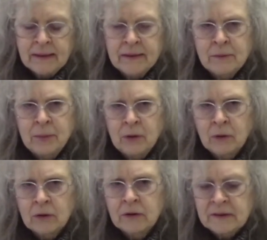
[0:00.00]
The
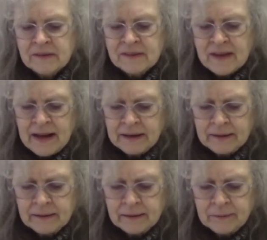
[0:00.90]
boat could have
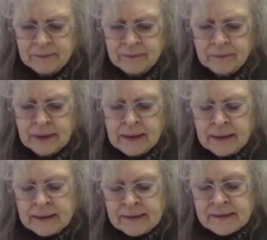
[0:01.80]
sank.
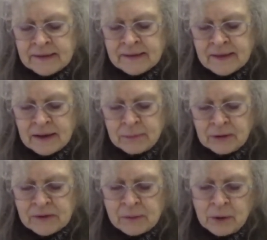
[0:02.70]
The disciples